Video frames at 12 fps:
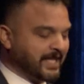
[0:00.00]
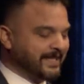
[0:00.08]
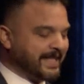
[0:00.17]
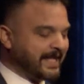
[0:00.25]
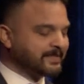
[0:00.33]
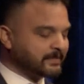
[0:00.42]

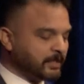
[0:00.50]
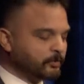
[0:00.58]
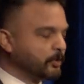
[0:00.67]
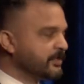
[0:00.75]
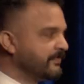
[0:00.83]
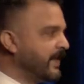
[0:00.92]
And that
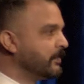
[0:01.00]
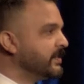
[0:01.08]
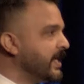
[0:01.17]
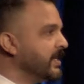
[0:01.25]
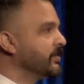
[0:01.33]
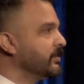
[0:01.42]
summer was
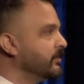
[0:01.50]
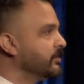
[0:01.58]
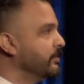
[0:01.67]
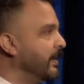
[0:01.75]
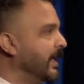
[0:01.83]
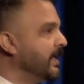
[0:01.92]
foundational
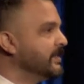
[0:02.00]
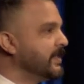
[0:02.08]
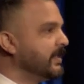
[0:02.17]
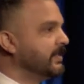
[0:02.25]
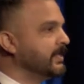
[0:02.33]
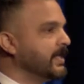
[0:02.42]
to my
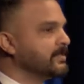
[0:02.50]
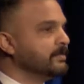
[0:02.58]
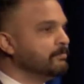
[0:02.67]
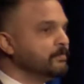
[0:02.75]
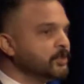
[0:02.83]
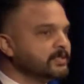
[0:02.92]
identity as a
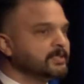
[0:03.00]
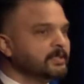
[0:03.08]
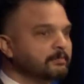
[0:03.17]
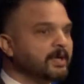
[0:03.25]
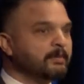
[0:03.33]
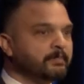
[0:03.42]

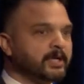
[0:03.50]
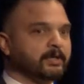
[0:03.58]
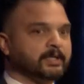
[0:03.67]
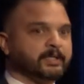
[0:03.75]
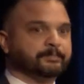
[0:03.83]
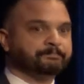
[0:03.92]
Muslim
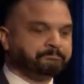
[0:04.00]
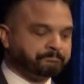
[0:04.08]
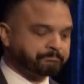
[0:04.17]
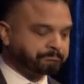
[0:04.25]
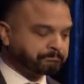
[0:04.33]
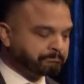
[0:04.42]
American,
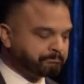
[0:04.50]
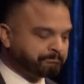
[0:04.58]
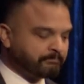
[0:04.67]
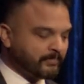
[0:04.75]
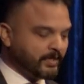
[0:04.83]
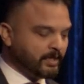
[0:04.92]

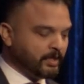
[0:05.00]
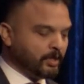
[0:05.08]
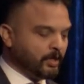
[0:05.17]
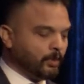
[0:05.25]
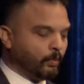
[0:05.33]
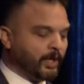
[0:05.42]

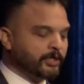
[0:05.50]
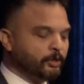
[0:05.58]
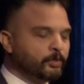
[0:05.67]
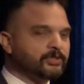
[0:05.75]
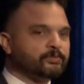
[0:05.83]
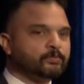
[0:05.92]
one
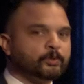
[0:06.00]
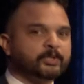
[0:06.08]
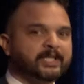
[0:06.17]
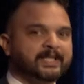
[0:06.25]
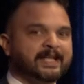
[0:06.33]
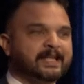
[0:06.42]
who is
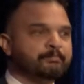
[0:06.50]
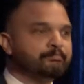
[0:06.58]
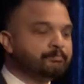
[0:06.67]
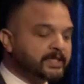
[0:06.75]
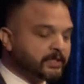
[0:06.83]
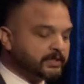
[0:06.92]
rooted
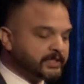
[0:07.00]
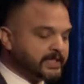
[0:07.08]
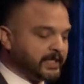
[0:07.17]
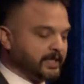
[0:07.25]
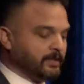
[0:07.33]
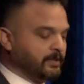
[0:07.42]
in
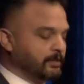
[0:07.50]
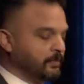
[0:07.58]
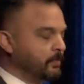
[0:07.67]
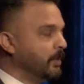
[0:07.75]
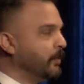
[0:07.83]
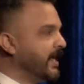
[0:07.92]
building
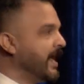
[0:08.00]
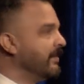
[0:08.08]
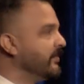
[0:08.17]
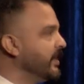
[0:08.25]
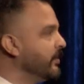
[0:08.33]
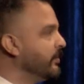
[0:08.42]
what we
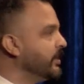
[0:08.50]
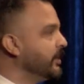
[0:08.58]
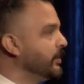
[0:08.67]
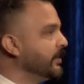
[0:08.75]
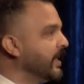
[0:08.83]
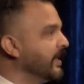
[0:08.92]
have here in
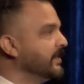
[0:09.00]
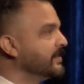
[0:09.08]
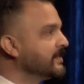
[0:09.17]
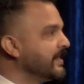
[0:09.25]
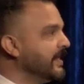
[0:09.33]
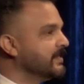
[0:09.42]
the United
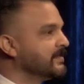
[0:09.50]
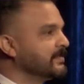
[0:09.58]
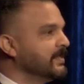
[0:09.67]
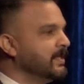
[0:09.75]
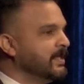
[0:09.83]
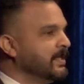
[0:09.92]
States,
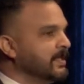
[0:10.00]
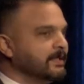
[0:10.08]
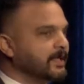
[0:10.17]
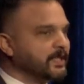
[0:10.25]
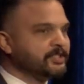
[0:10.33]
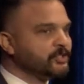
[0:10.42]

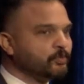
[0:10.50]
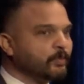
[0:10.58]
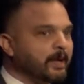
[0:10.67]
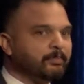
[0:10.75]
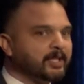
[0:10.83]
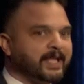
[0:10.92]
not just
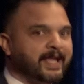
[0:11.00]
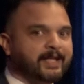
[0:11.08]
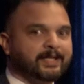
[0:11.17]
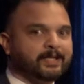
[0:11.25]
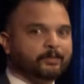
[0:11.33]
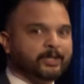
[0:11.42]

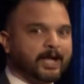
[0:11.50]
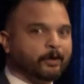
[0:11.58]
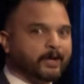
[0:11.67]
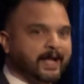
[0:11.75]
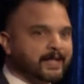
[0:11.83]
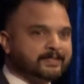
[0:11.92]
replicating what
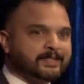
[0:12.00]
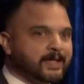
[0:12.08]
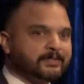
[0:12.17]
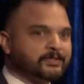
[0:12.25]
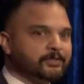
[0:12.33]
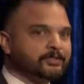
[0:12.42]
our
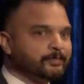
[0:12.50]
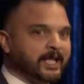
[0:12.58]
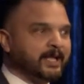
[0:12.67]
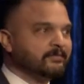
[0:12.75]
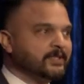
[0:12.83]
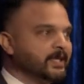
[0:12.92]
ancestors may
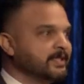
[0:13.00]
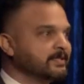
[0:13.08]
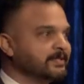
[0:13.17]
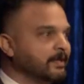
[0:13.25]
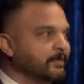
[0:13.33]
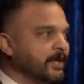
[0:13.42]
have done in
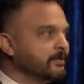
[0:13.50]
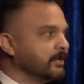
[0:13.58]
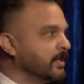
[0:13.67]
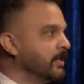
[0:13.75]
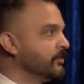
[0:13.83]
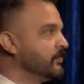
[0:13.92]
some
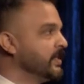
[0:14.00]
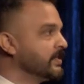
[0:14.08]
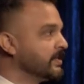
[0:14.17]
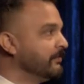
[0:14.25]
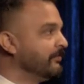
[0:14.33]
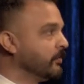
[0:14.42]
other country in
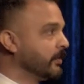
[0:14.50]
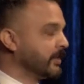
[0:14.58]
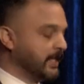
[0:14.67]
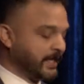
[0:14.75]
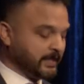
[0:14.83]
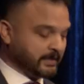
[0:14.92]
some
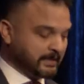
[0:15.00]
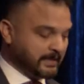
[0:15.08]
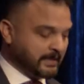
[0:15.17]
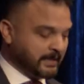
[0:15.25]
foreign land.